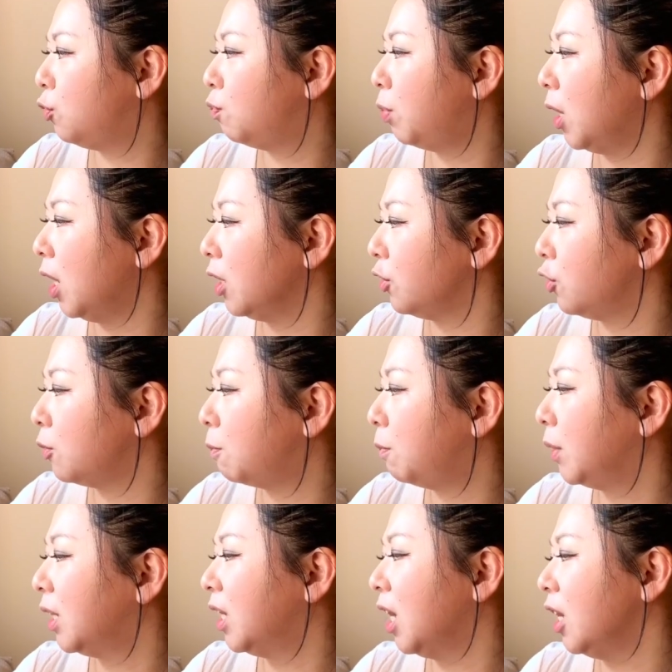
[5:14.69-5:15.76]
budge
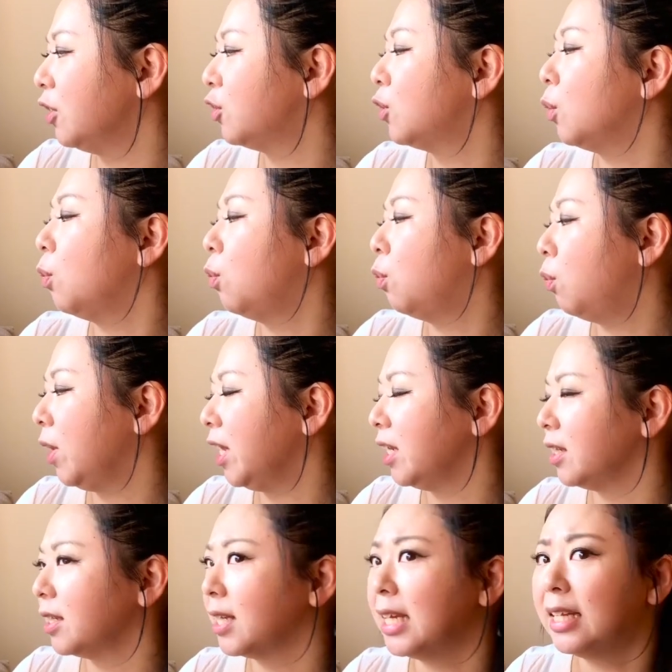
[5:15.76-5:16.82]
because the
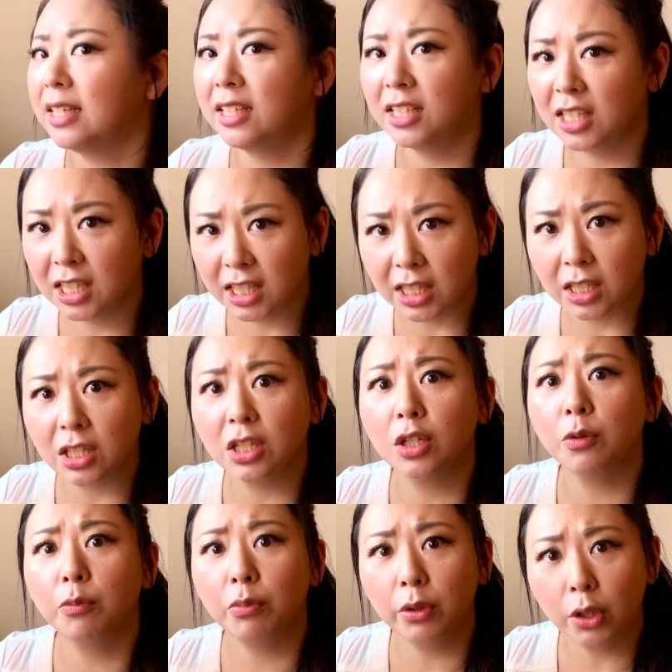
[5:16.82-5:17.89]
wind didn't
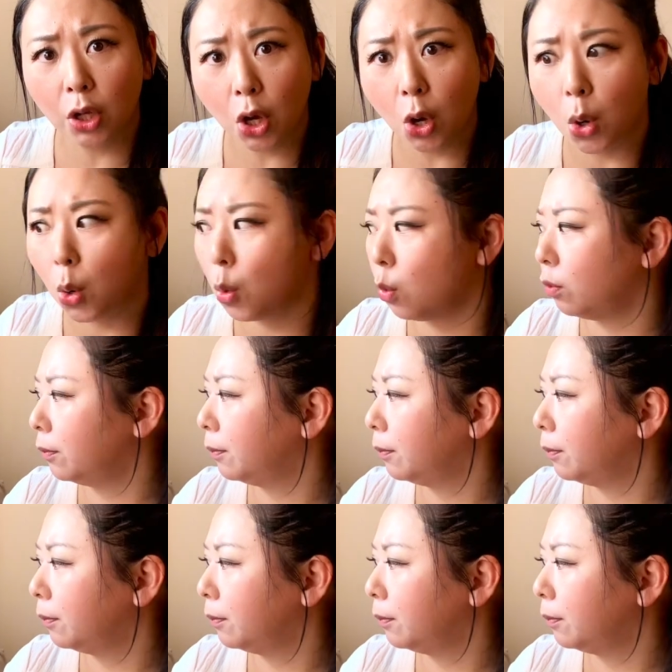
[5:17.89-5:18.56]
blow.